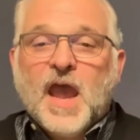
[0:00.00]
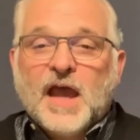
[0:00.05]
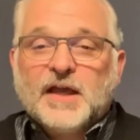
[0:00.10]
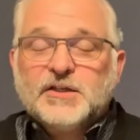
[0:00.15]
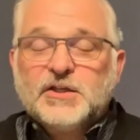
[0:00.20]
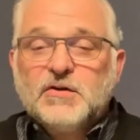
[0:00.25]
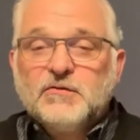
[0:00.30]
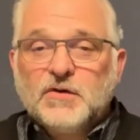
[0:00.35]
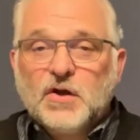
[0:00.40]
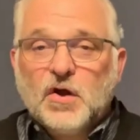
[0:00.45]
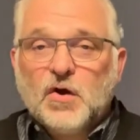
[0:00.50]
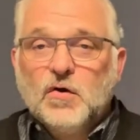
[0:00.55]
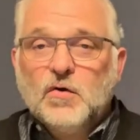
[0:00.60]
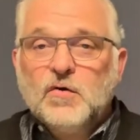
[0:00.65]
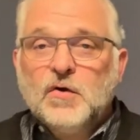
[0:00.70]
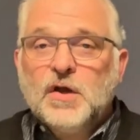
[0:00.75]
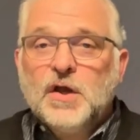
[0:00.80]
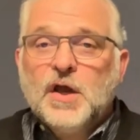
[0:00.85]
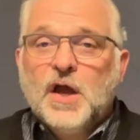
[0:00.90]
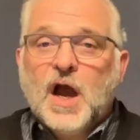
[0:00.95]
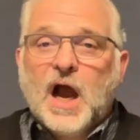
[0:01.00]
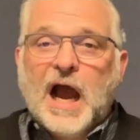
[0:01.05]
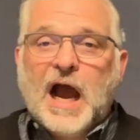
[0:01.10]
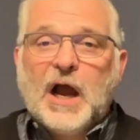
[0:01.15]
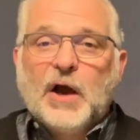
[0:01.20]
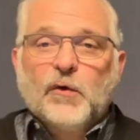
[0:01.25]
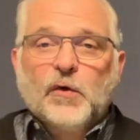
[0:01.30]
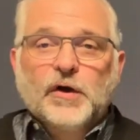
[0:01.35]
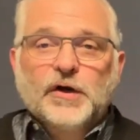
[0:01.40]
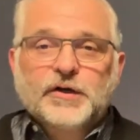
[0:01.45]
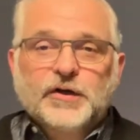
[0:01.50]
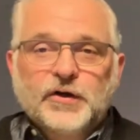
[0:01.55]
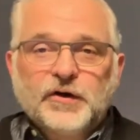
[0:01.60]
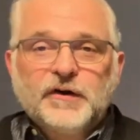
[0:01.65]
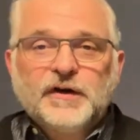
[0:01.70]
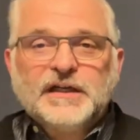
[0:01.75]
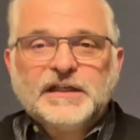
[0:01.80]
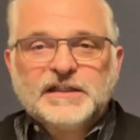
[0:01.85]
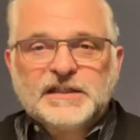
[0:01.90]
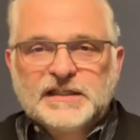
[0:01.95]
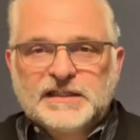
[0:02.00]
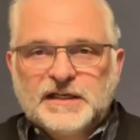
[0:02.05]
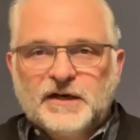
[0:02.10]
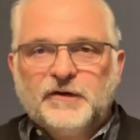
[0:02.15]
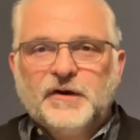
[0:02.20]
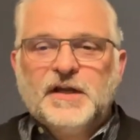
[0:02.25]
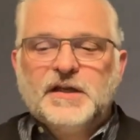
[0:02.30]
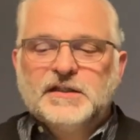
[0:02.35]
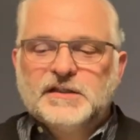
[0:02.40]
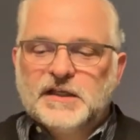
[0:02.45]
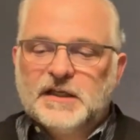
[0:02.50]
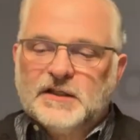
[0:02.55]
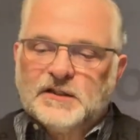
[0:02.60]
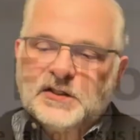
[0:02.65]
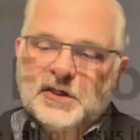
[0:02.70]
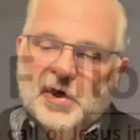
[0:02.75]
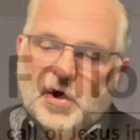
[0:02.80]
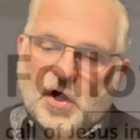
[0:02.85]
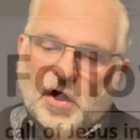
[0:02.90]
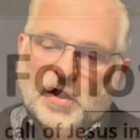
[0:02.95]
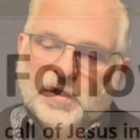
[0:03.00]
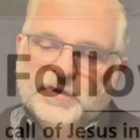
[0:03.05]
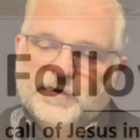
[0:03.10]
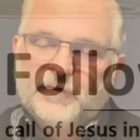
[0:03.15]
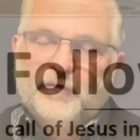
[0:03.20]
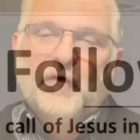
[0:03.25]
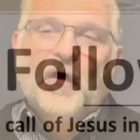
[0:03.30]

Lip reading: As you know, our current series is called